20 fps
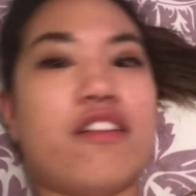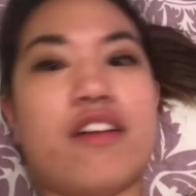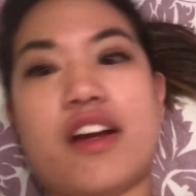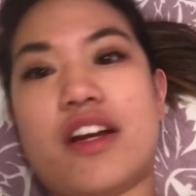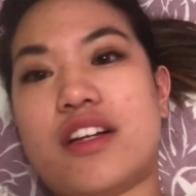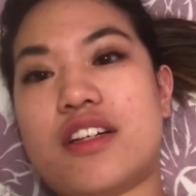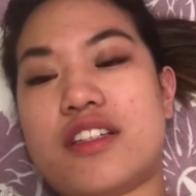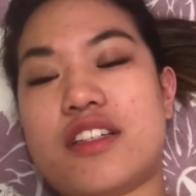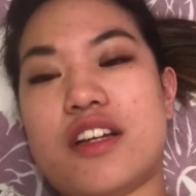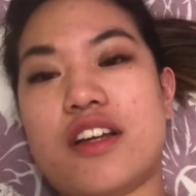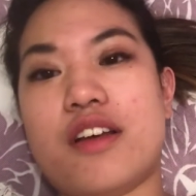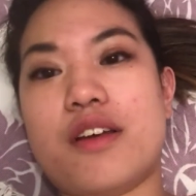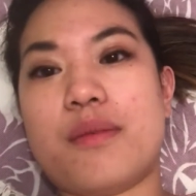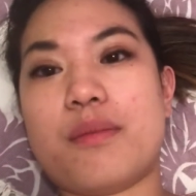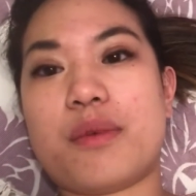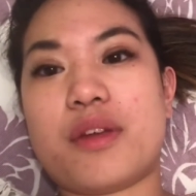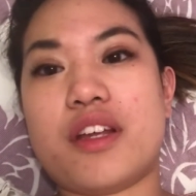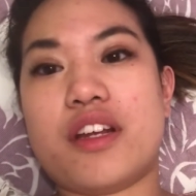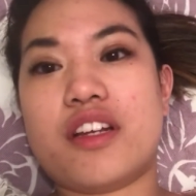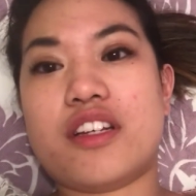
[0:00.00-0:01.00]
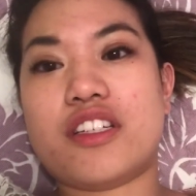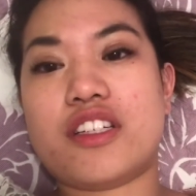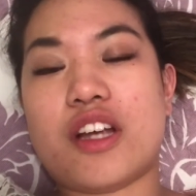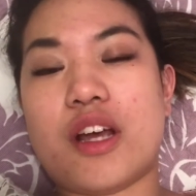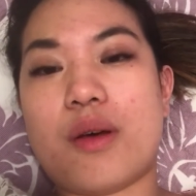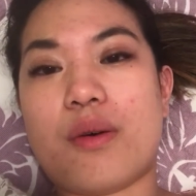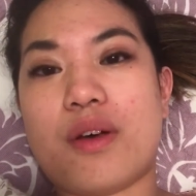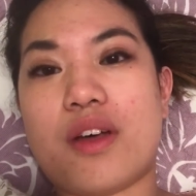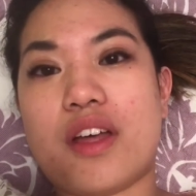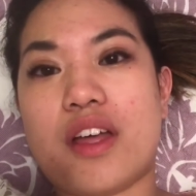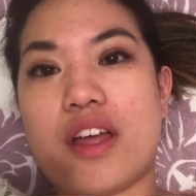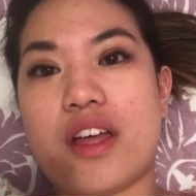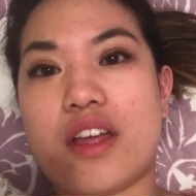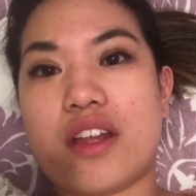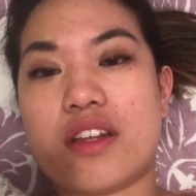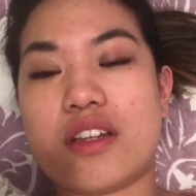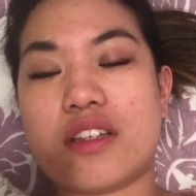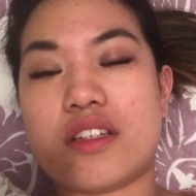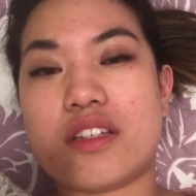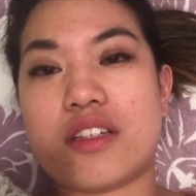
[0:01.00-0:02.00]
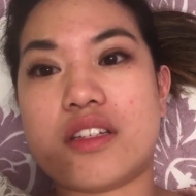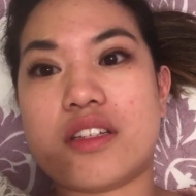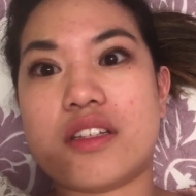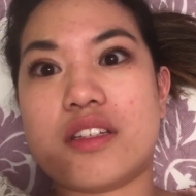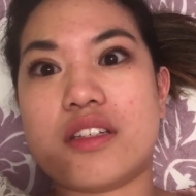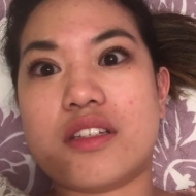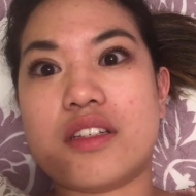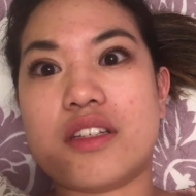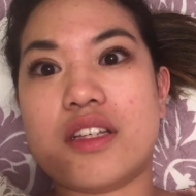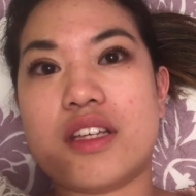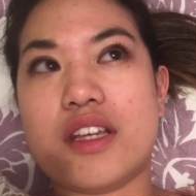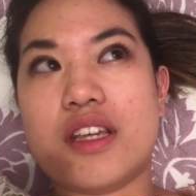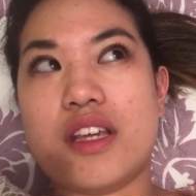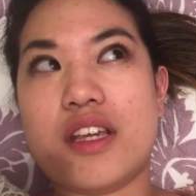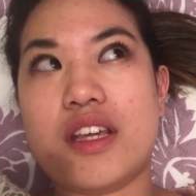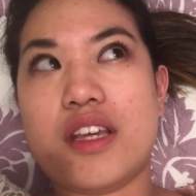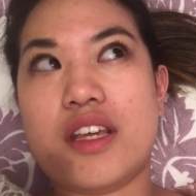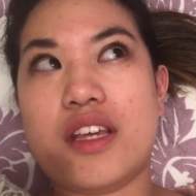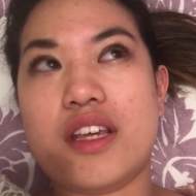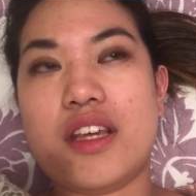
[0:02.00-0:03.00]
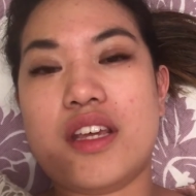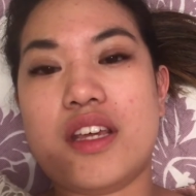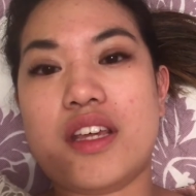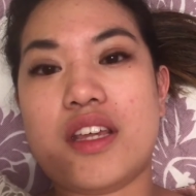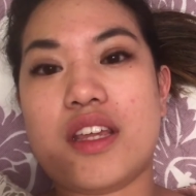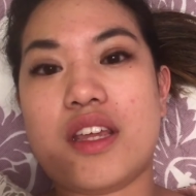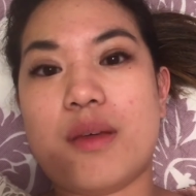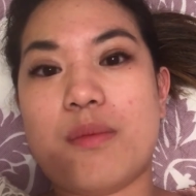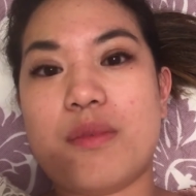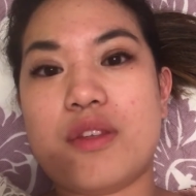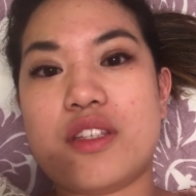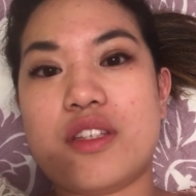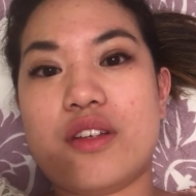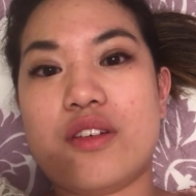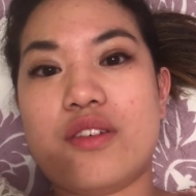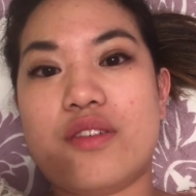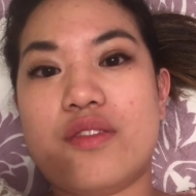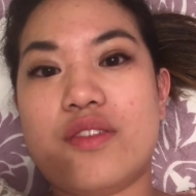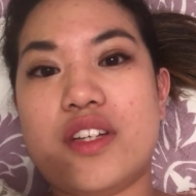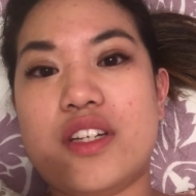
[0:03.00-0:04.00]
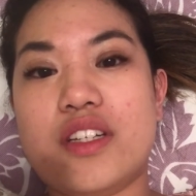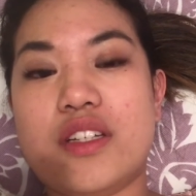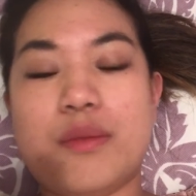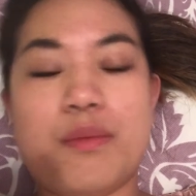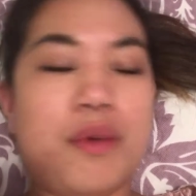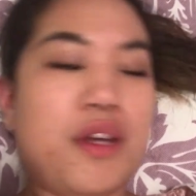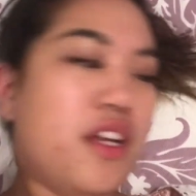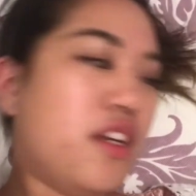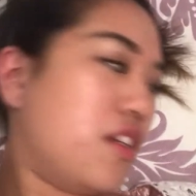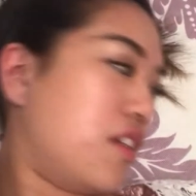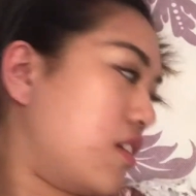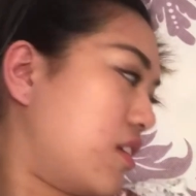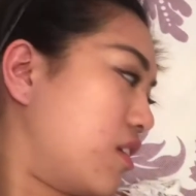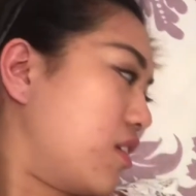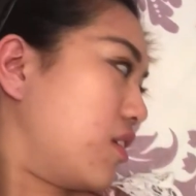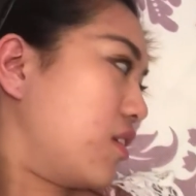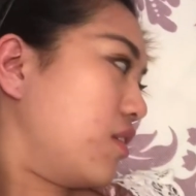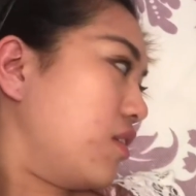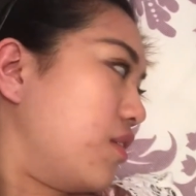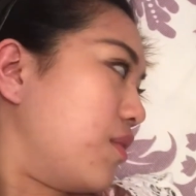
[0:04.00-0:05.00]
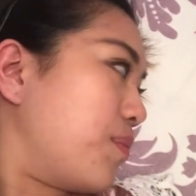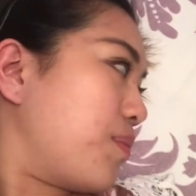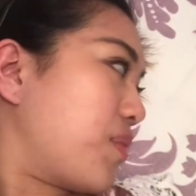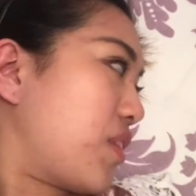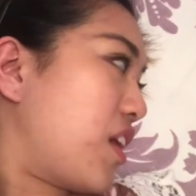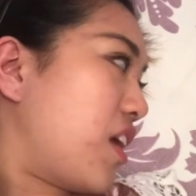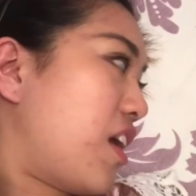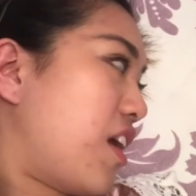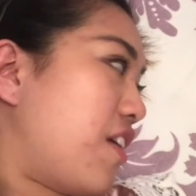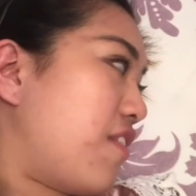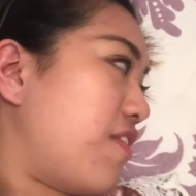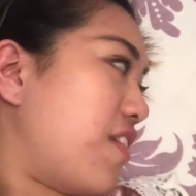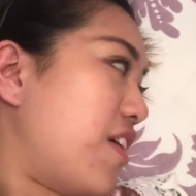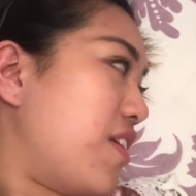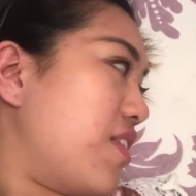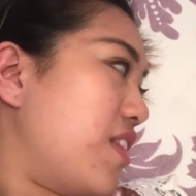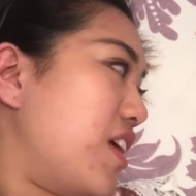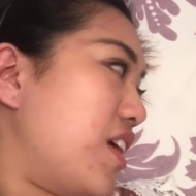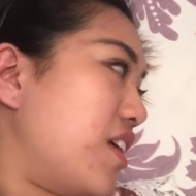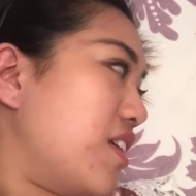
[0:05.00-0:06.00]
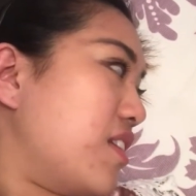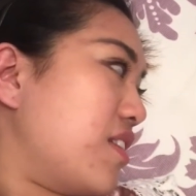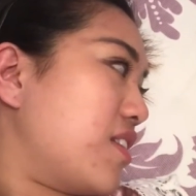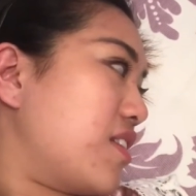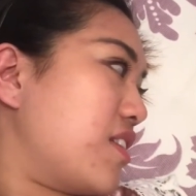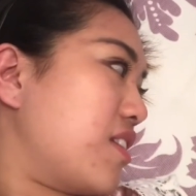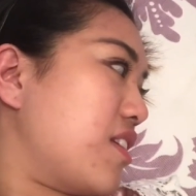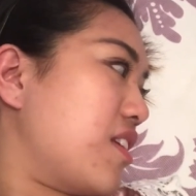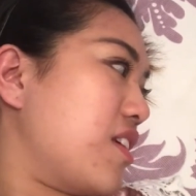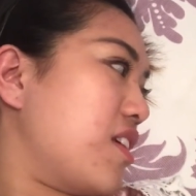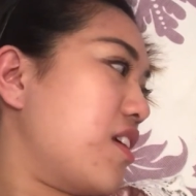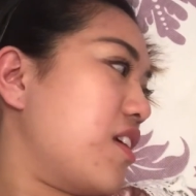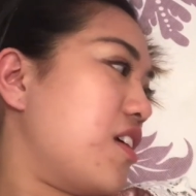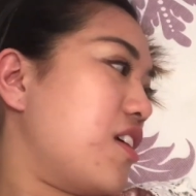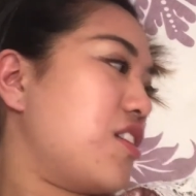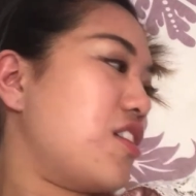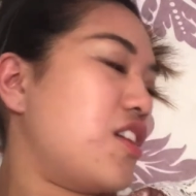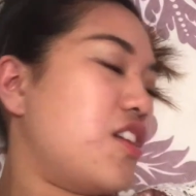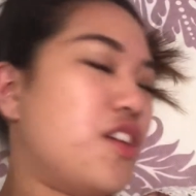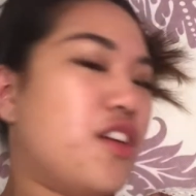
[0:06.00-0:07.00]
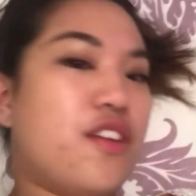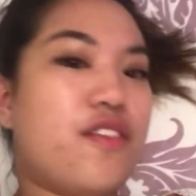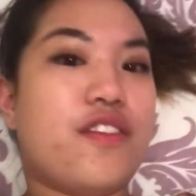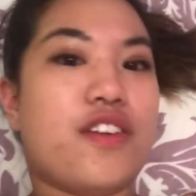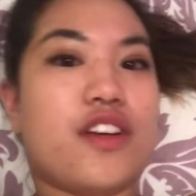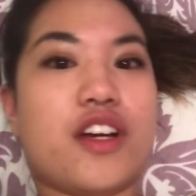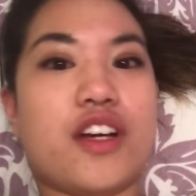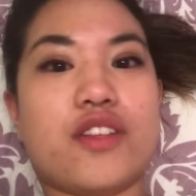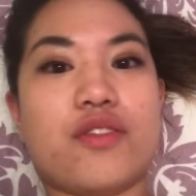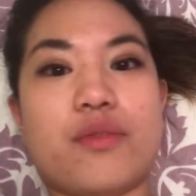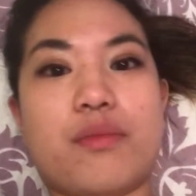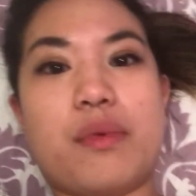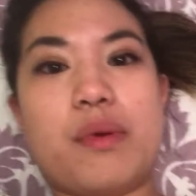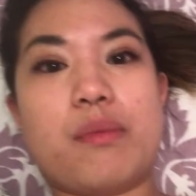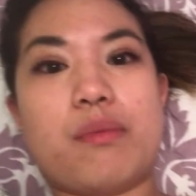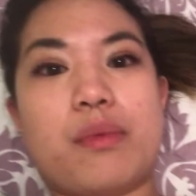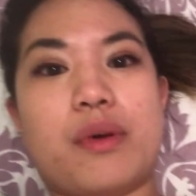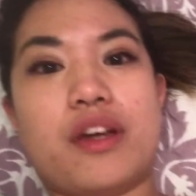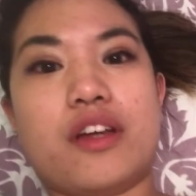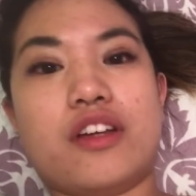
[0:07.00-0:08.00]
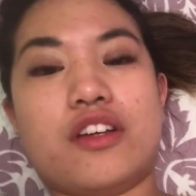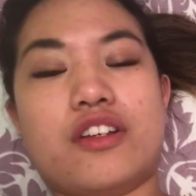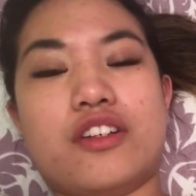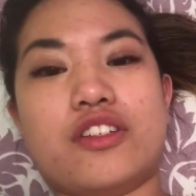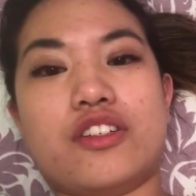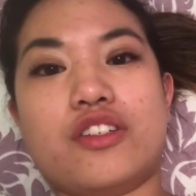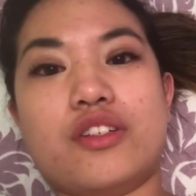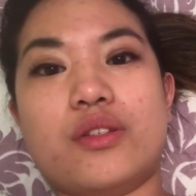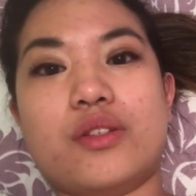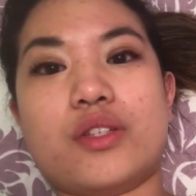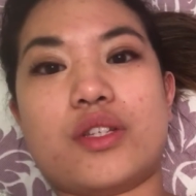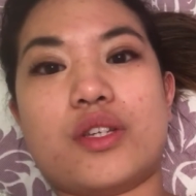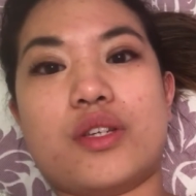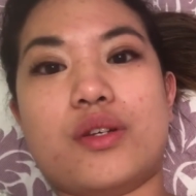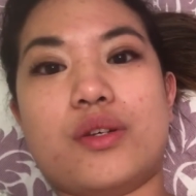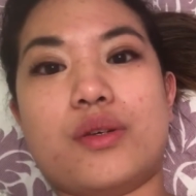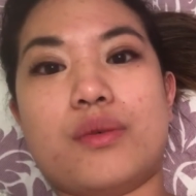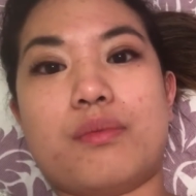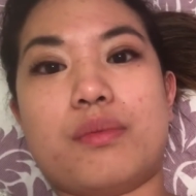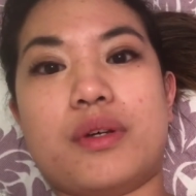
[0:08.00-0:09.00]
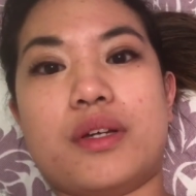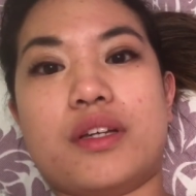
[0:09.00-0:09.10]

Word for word: alright I'm gonna shower and get myself into bed oh, found this don't know if you guys remember juice cube